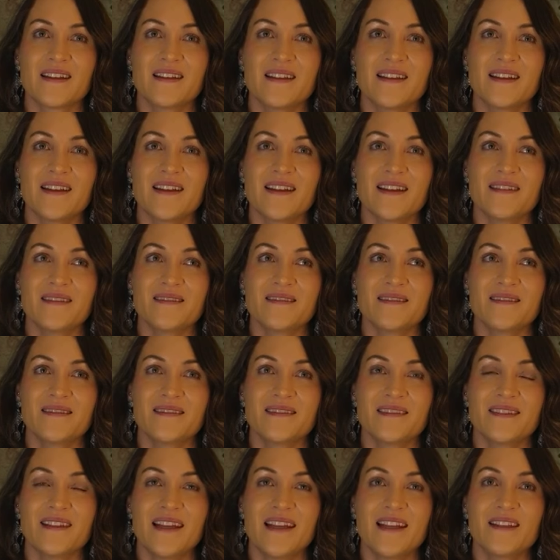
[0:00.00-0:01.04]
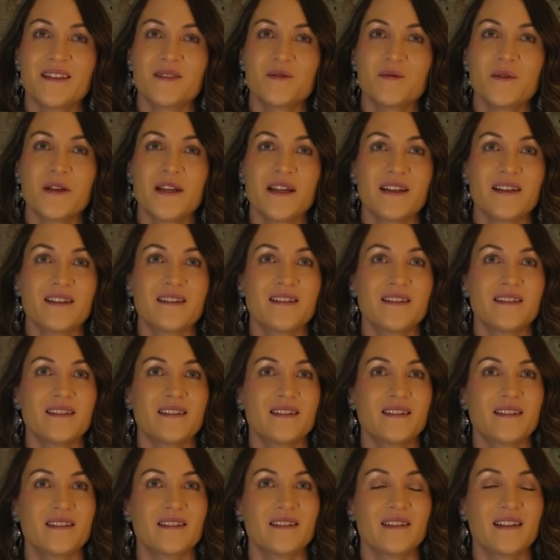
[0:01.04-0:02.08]
yeah it is weird
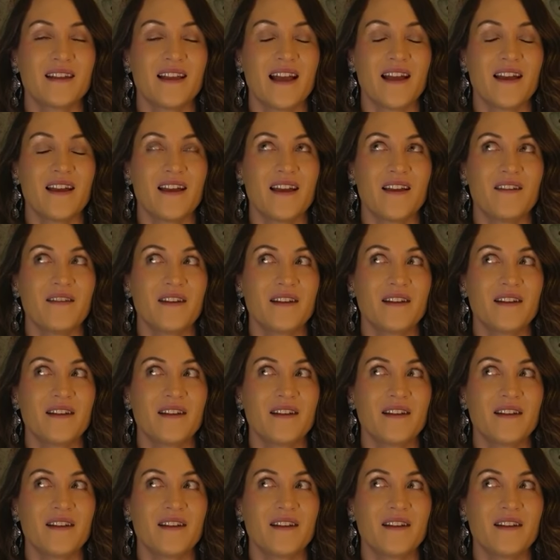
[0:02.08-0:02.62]
I